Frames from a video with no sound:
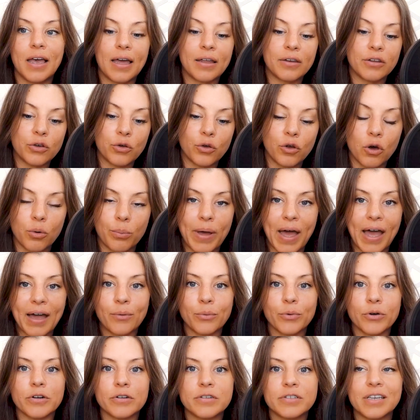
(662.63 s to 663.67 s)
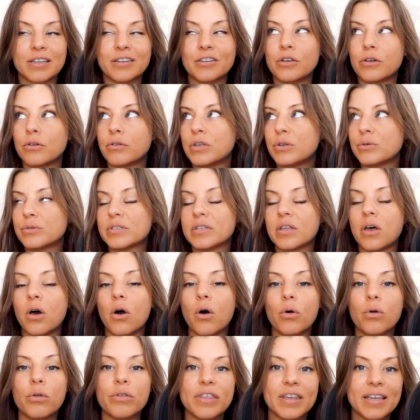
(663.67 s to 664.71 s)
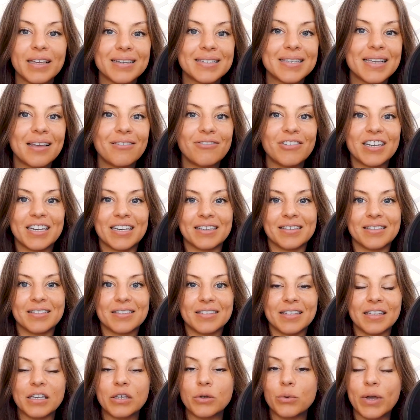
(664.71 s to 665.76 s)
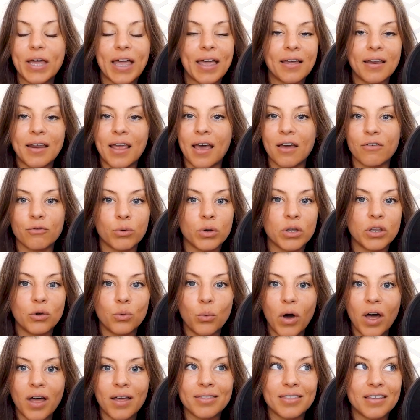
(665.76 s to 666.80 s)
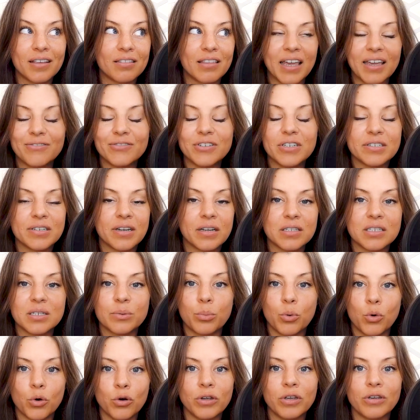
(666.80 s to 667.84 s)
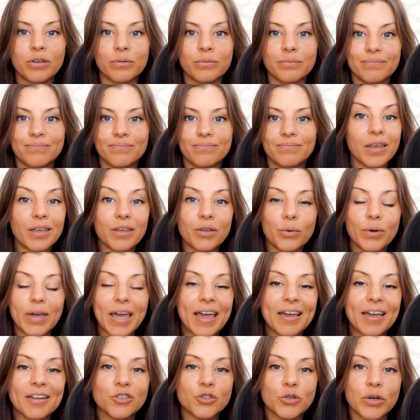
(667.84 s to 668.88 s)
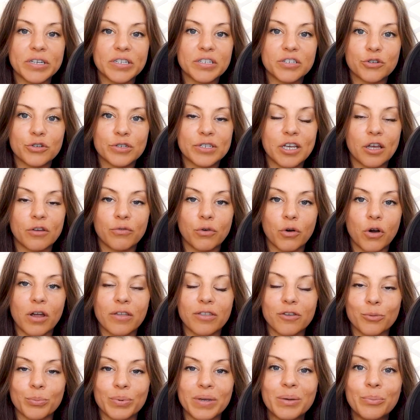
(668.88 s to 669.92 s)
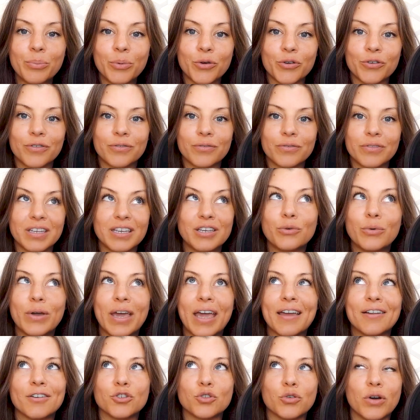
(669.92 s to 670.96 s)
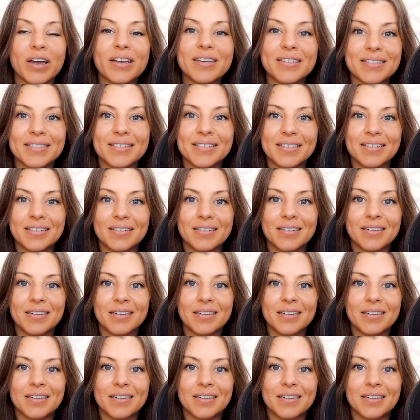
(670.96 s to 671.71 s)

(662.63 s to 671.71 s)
And you'll go backwards and you'll use the whole thing as evidence that you can't have what you want, that life does not support you, that you can't trust yourself or other people, that you can't trust